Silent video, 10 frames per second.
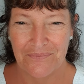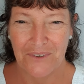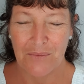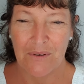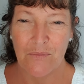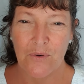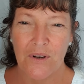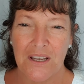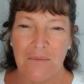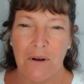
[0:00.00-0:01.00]
You've been brought
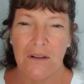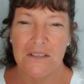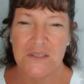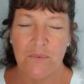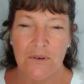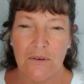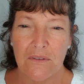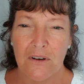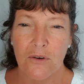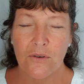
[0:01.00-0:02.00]
here by the Spirit of
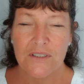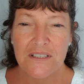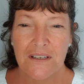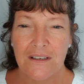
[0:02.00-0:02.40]
the Lord,